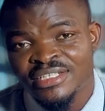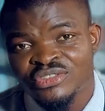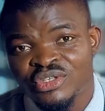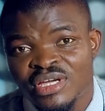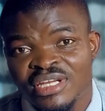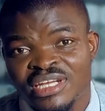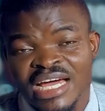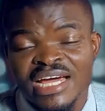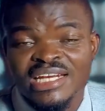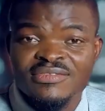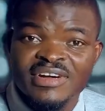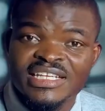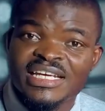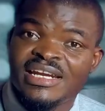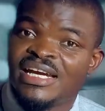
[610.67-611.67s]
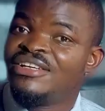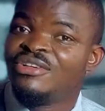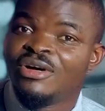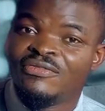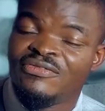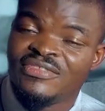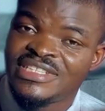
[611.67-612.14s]
So an inverter I
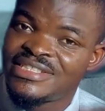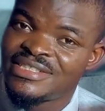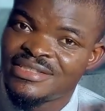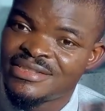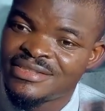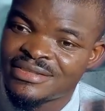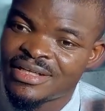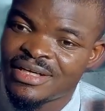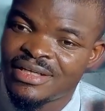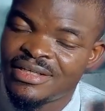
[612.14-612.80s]
not visit